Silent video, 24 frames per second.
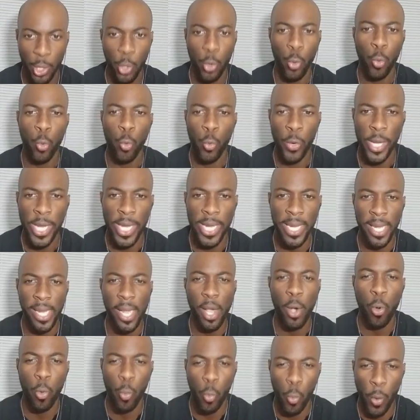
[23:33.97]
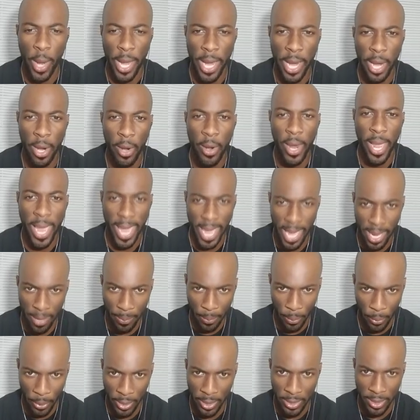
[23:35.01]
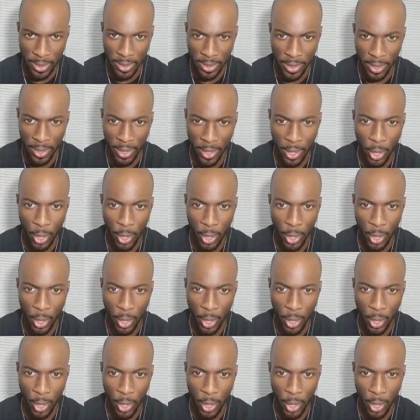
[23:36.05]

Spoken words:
We wear aprons.